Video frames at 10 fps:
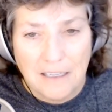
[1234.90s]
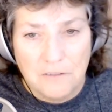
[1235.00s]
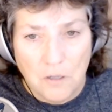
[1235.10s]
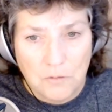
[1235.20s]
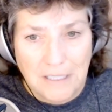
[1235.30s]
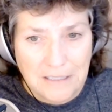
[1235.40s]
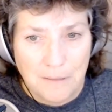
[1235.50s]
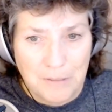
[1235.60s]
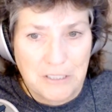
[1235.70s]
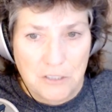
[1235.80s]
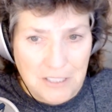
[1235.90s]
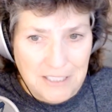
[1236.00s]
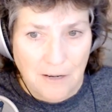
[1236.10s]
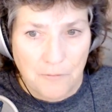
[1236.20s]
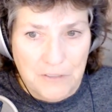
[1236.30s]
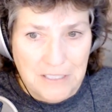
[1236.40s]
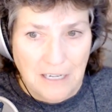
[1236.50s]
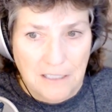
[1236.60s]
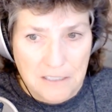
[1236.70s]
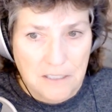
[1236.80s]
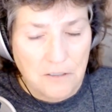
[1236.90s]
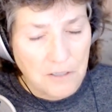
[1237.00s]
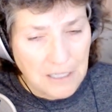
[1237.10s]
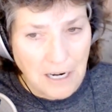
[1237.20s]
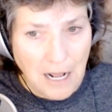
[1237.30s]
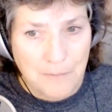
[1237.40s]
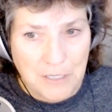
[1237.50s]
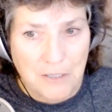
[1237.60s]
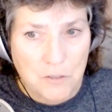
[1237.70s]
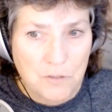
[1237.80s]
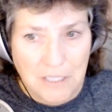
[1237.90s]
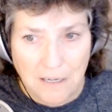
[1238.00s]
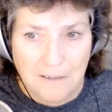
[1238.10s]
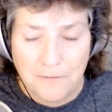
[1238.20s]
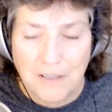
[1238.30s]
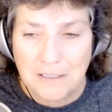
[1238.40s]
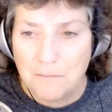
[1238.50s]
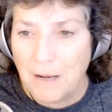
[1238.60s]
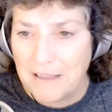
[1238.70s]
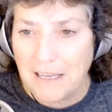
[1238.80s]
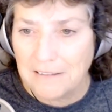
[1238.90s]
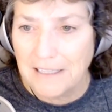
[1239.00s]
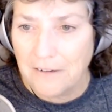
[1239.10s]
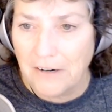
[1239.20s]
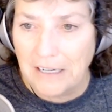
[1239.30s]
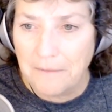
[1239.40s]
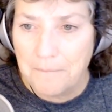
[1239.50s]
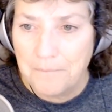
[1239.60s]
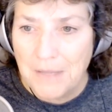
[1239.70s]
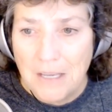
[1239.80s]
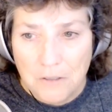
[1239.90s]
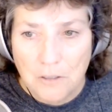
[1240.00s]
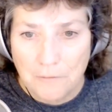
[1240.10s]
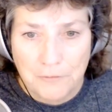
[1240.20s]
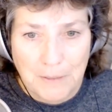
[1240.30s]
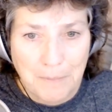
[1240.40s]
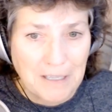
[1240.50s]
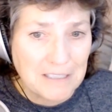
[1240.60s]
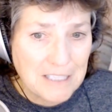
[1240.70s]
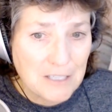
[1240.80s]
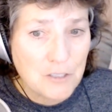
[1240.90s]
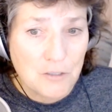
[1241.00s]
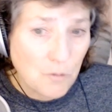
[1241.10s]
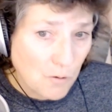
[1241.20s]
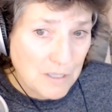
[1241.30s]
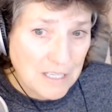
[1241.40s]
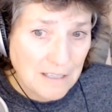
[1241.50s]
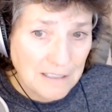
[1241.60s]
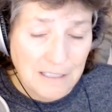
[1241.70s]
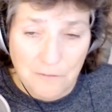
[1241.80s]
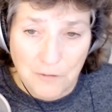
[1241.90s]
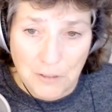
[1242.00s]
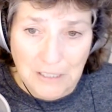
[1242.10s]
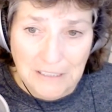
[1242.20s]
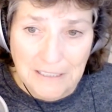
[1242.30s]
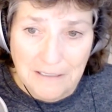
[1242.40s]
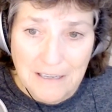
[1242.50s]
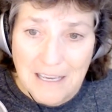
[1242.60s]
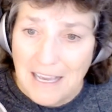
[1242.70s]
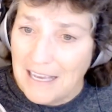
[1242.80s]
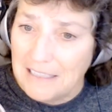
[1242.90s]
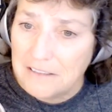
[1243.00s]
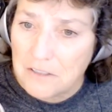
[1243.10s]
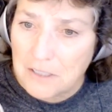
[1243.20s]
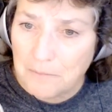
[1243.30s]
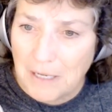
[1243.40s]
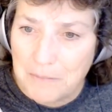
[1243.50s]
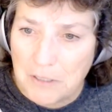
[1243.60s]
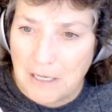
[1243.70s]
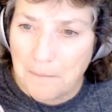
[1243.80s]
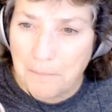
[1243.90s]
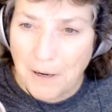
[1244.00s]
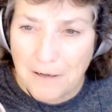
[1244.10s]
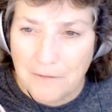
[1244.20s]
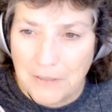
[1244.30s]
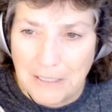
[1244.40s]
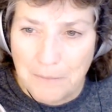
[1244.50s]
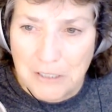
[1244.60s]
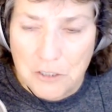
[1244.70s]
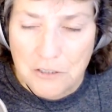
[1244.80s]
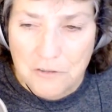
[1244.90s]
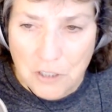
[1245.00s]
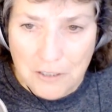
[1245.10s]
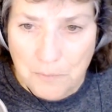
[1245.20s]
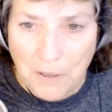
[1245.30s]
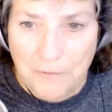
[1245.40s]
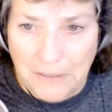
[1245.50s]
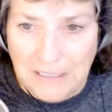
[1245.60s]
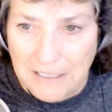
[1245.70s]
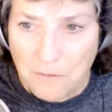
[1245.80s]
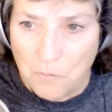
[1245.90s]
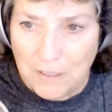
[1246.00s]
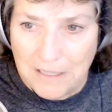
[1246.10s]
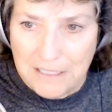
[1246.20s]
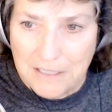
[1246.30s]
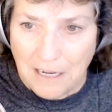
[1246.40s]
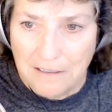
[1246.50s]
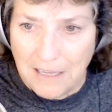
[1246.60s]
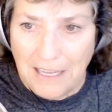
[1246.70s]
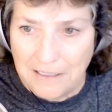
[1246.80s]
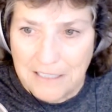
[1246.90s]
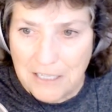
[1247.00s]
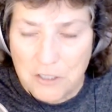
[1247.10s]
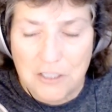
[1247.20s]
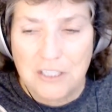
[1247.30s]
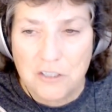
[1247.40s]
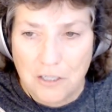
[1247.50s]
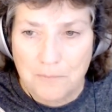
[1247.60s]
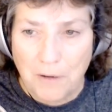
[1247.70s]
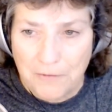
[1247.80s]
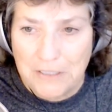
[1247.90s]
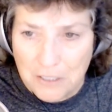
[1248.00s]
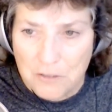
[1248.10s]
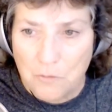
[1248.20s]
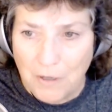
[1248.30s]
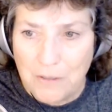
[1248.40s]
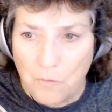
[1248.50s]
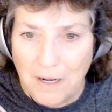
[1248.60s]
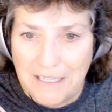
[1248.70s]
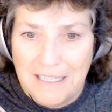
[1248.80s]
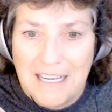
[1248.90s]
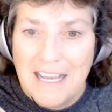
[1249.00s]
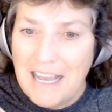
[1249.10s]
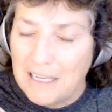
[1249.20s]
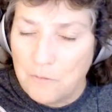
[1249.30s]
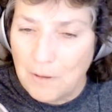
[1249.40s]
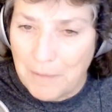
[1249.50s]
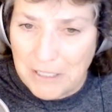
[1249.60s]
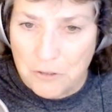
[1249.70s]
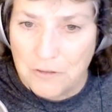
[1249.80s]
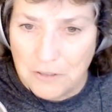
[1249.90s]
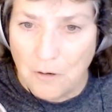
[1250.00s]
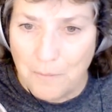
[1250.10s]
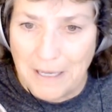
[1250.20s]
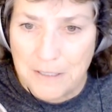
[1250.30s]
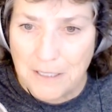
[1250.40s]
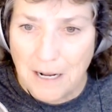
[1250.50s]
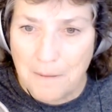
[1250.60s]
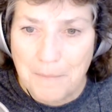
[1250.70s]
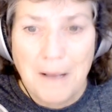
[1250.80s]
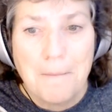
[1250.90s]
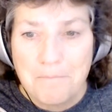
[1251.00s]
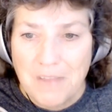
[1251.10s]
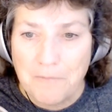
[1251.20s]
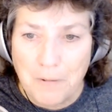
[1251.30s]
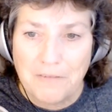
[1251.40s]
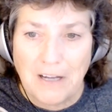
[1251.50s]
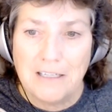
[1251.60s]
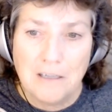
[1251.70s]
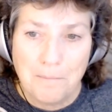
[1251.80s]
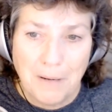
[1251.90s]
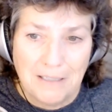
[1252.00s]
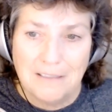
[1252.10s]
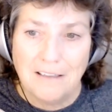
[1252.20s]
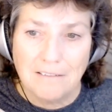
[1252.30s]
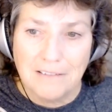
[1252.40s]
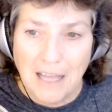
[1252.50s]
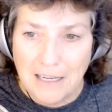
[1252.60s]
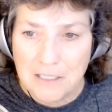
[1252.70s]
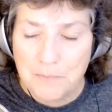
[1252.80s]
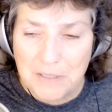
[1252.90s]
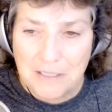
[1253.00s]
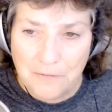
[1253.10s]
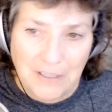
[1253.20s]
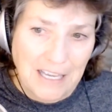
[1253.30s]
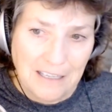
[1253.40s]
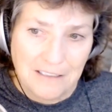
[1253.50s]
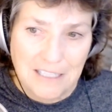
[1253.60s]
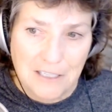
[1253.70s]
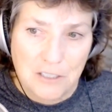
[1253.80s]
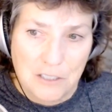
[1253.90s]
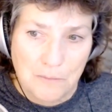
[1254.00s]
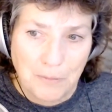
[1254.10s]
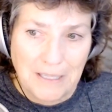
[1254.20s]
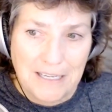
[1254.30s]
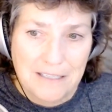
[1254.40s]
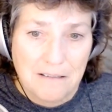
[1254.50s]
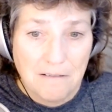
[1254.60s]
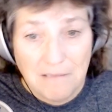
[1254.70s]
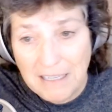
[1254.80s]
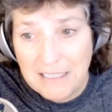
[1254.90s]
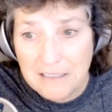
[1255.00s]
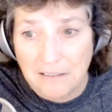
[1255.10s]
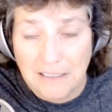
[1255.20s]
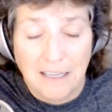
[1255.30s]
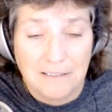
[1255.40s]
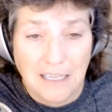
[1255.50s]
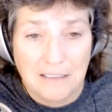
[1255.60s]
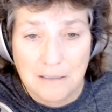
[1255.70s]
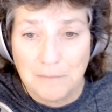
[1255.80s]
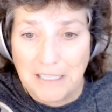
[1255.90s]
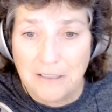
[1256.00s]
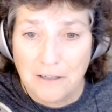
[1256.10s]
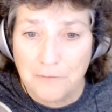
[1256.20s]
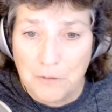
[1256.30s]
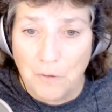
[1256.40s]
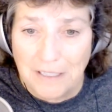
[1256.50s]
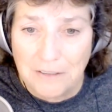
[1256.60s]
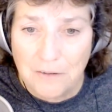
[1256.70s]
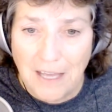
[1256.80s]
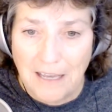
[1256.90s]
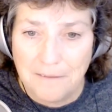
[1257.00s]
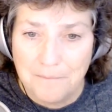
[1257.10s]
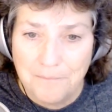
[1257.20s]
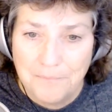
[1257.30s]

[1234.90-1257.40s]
And note that the image itself is not considered an object, so it's unaffected by that layering. You can flip annotations horizontally and vertically. And sometimes you get part of an image just perfect, like one of these annotations. It's just perfect, just the way you want it. And you want to make sure you don't mess it up. They've provided a button to lock specific annotations in place and easily unlock them later if you want to do that.